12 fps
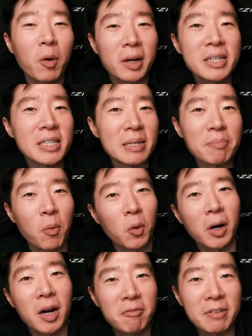want to see
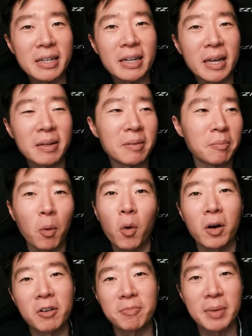more of it and
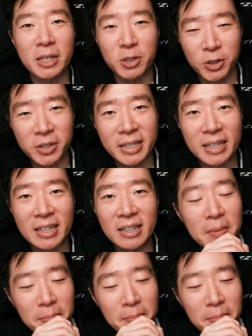more of my journey.